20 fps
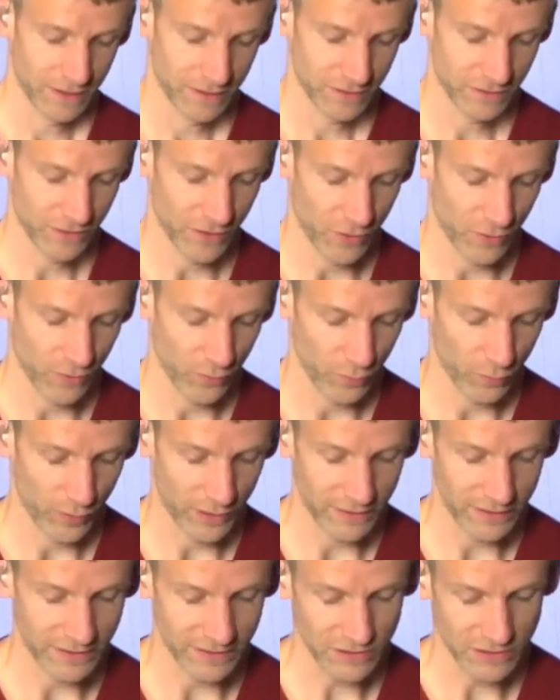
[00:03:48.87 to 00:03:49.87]
So
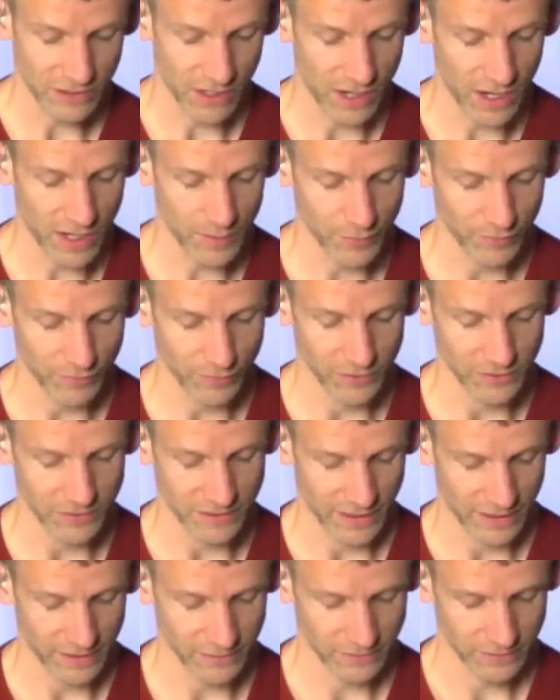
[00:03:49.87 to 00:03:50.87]
when this timer
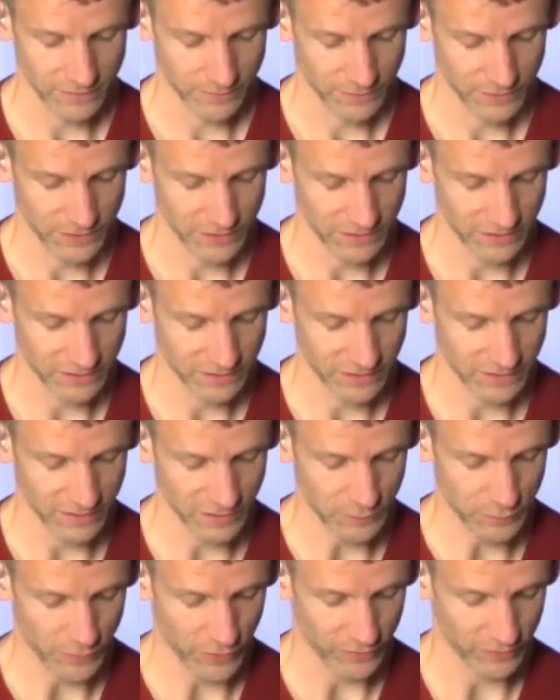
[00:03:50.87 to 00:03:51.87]
runs out, and you can see
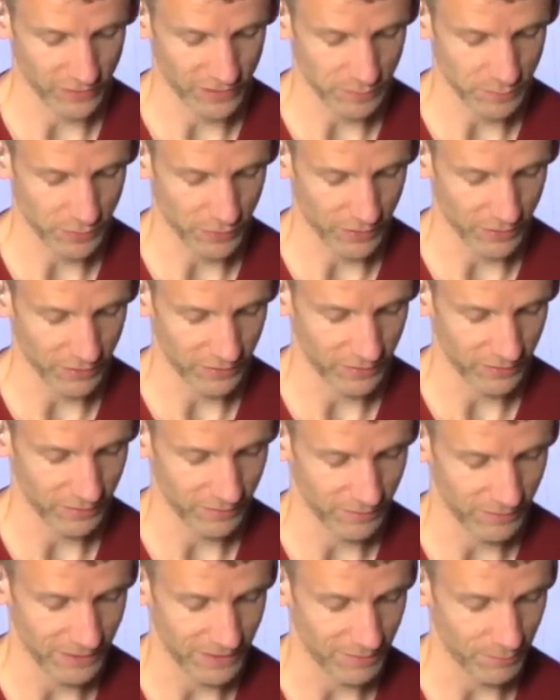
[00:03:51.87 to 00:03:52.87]
this progress bar at
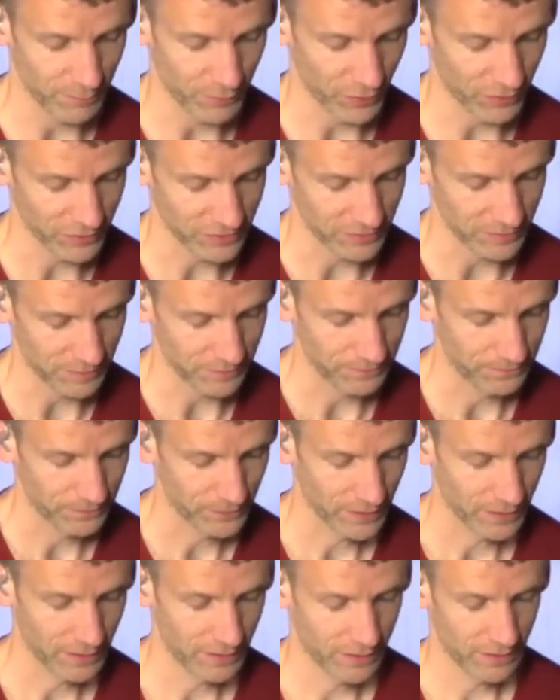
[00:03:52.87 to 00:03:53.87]
the bottom,